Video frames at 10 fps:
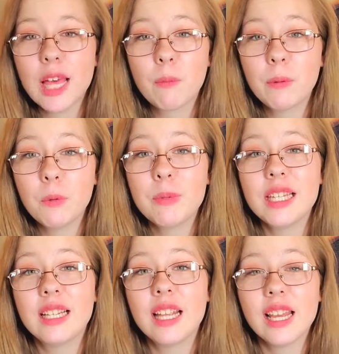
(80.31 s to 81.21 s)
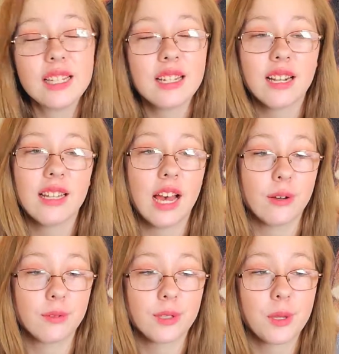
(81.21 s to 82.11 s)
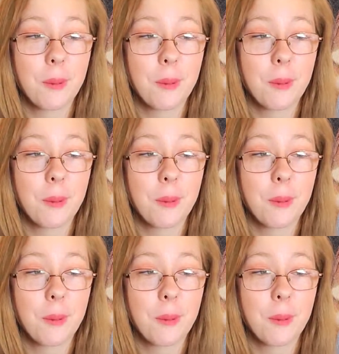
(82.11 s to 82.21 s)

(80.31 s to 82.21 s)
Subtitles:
that we would be kicked out of the house.